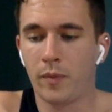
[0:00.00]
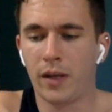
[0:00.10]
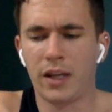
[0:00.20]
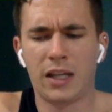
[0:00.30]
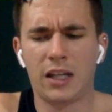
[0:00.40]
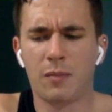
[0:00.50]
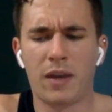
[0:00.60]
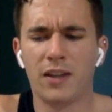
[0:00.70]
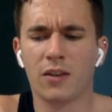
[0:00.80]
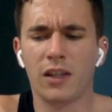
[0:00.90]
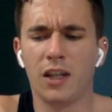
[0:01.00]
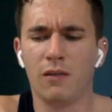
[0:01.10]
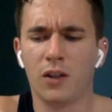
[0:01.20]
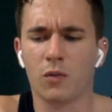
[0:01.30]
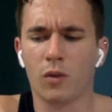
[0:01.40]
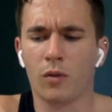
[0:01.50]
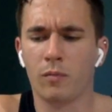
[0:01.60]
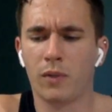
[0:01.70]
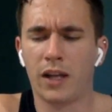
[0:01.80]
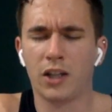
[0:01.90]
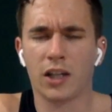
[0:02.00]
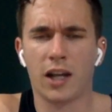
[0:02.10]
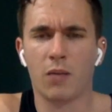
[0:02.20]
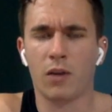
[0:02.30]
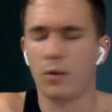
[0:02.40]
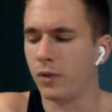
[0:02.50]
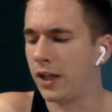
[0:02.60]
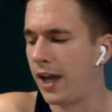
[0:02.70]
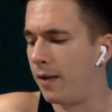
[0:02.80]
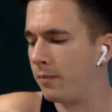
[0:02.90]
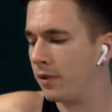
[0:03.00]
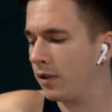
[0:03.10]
but it depends on the individual. But I just kind of want to recap.